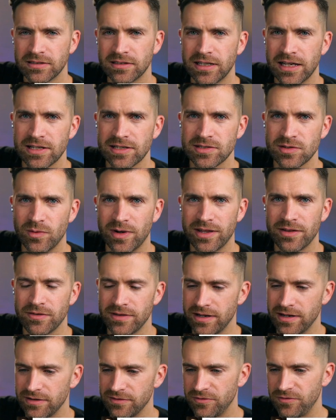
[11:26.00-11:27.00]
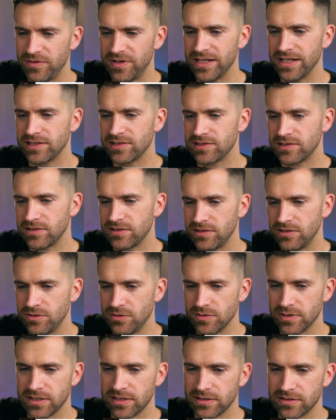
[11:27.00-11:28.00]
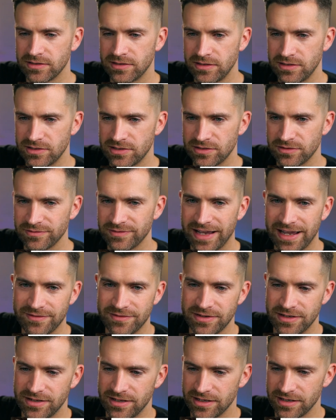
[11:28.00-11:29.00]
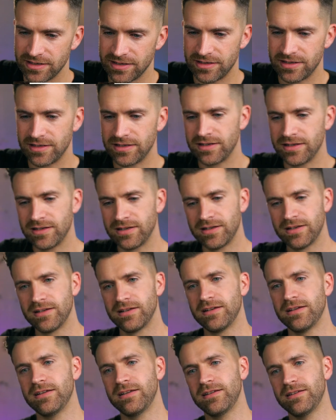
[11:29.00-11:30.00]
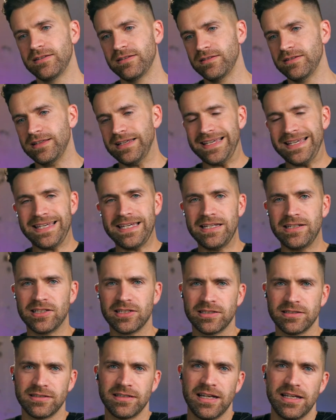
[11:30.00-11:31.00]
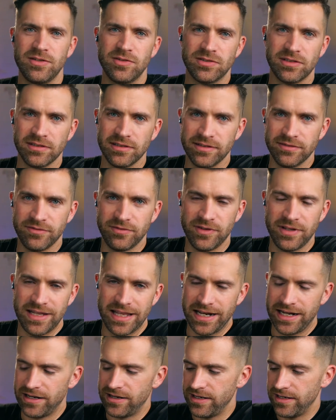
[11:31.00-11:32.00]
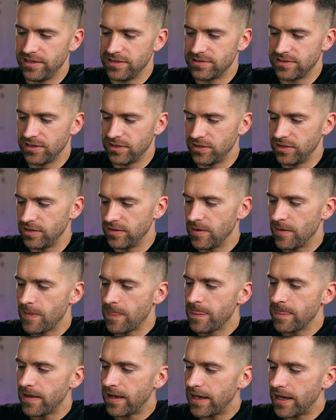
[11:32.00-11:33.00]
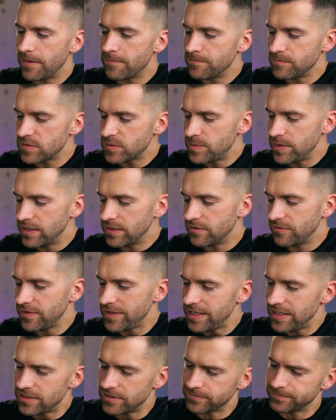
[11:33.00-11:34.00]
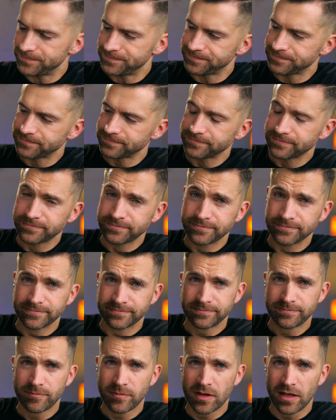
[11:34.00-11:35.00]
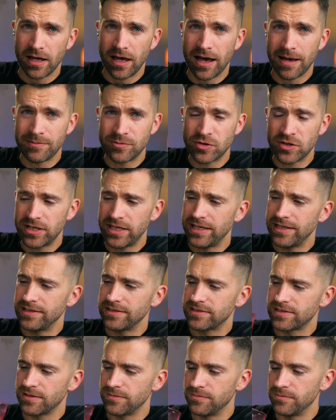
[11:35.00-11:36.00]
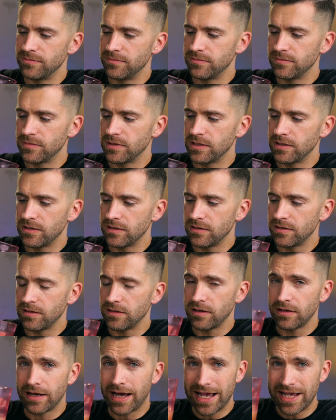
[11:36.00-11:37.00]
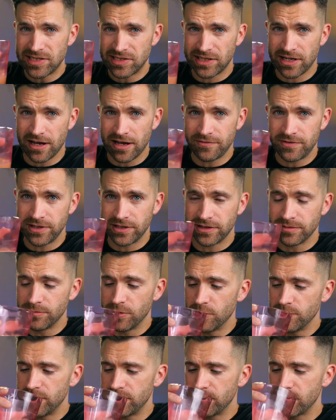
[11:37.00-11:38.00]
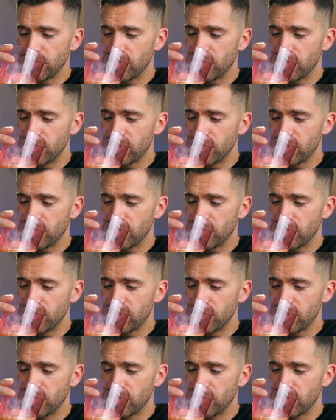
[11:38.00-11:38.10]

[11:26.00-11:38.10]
How's the weather there in Phoenix? You surviving the heat? I used to live in that area. It's not good. Speaking of heat, I'm drinking some iced coffee at the moment.